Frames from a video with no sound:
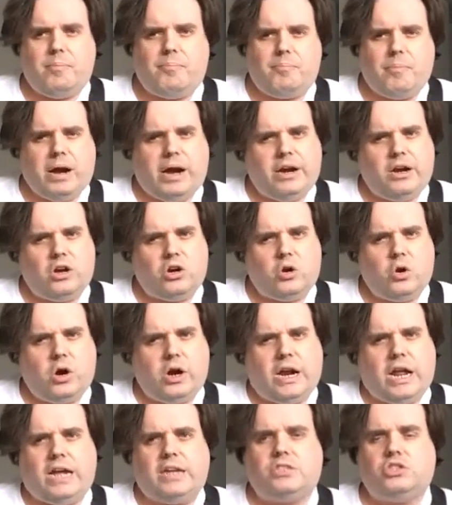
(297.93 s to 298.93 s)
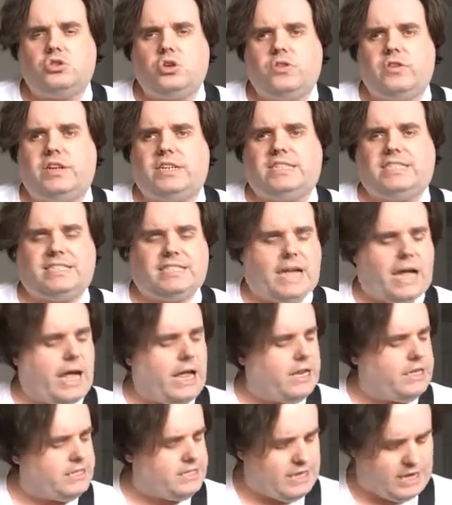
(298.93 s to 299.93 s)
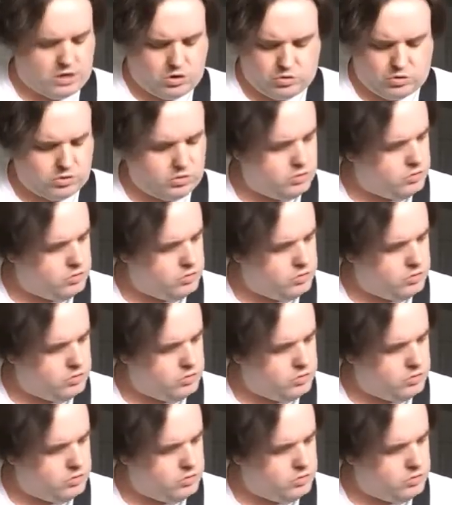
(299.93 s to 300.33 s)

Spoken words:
Minor chord has sort of a sad sound.